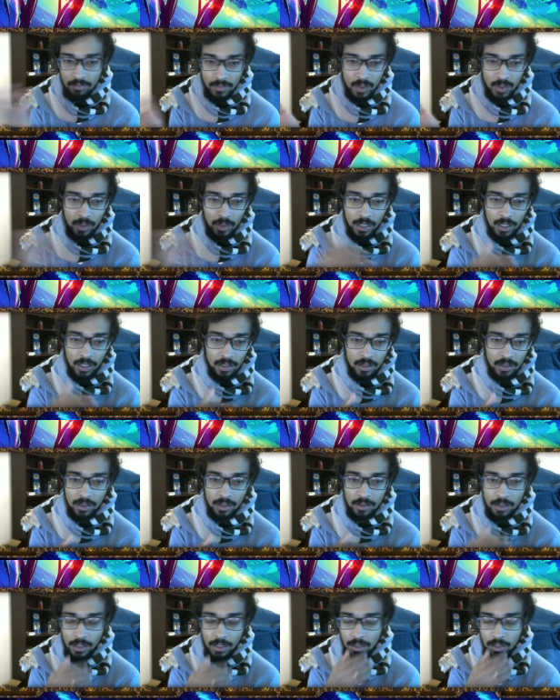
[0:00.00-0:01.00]
when you
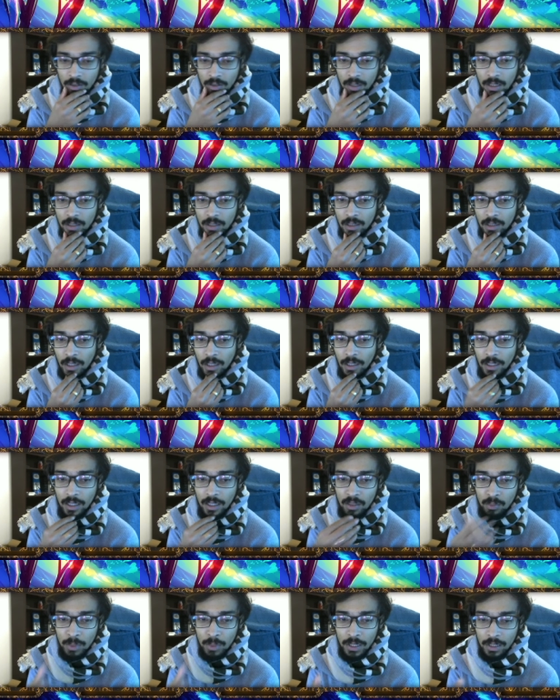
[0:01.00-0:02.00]
you know restart it
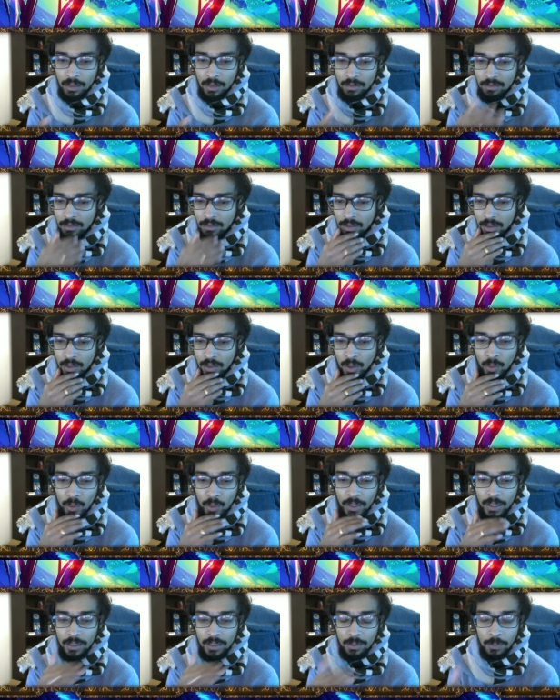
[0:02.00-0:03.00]
will be don't
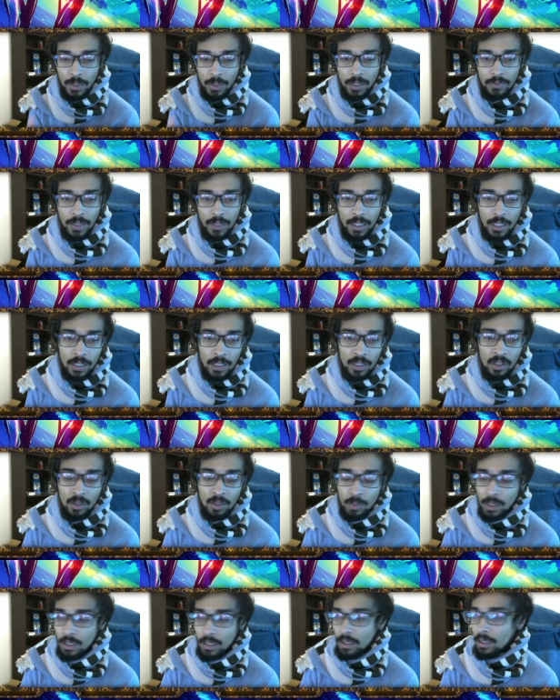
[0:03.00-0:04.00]
worry it's perfectly
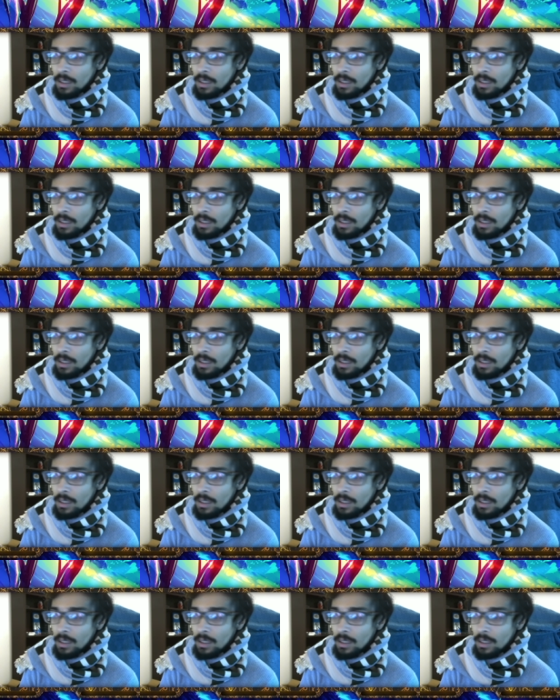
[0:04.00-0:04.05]
normal